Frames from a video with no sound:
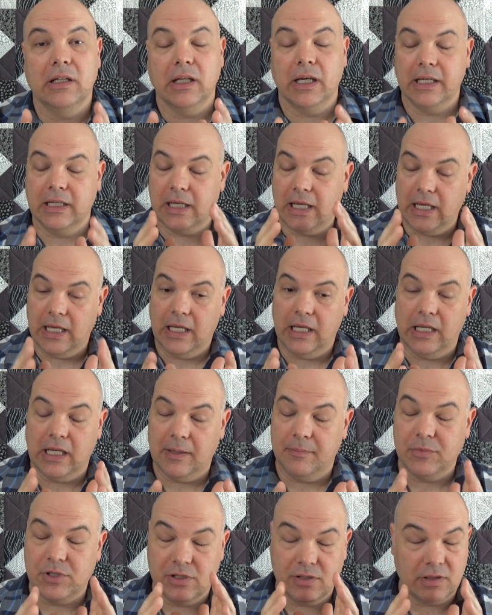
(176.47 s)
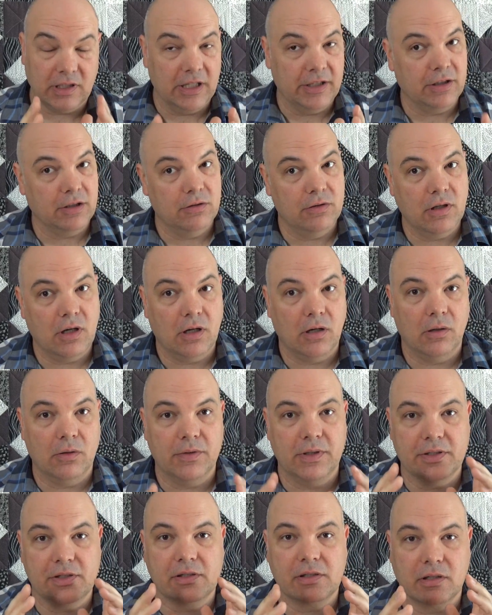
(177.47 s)
like, hey, I'm just letting you know
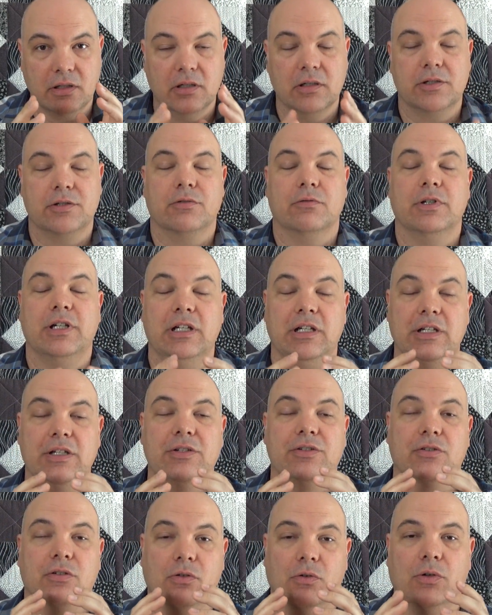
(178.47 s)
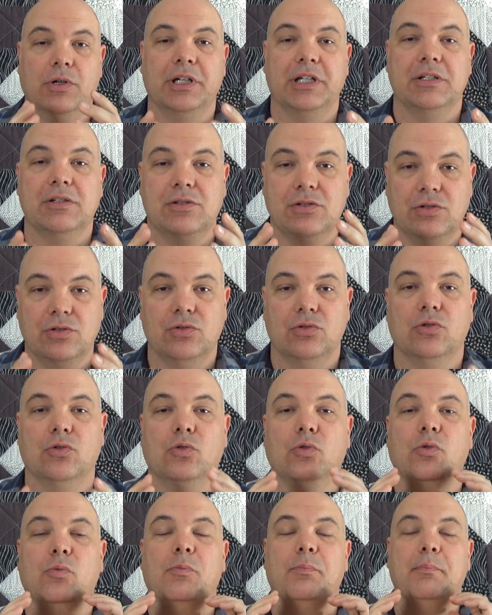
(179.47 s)
this surgery is going
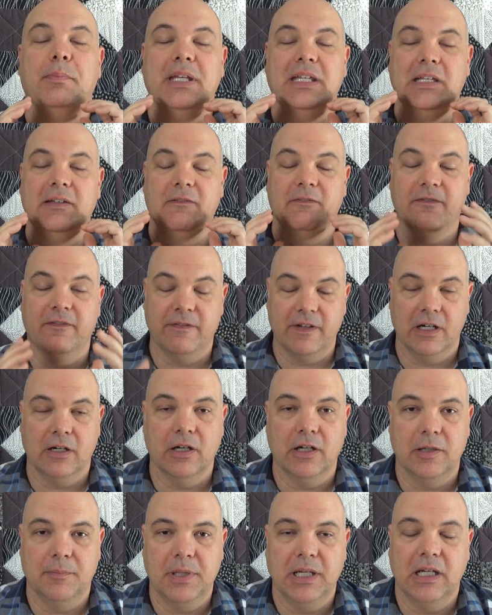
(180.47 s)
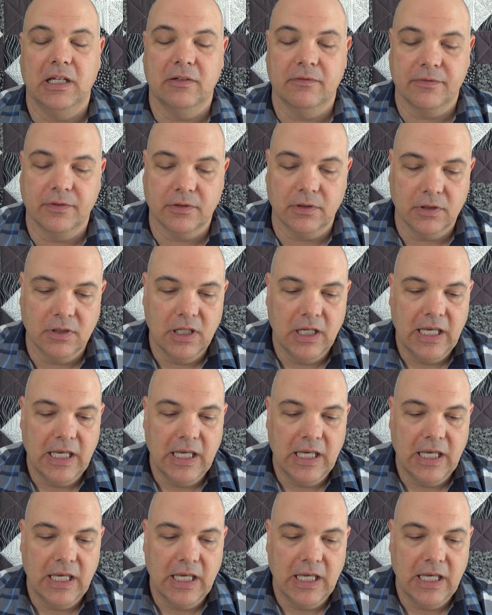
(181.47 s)
to be very painful.